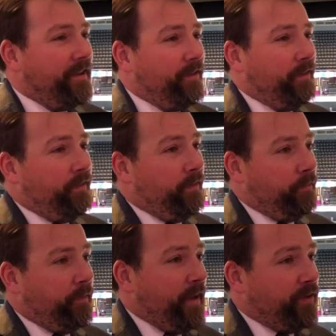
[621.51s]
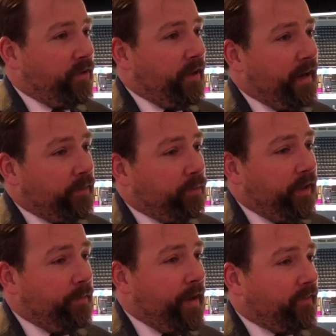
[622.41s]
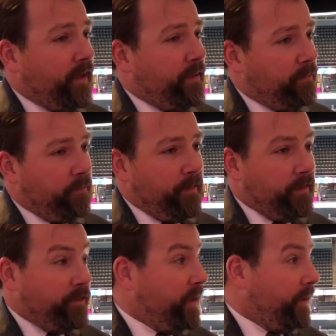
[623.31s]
they're potentially going to have to play the best team in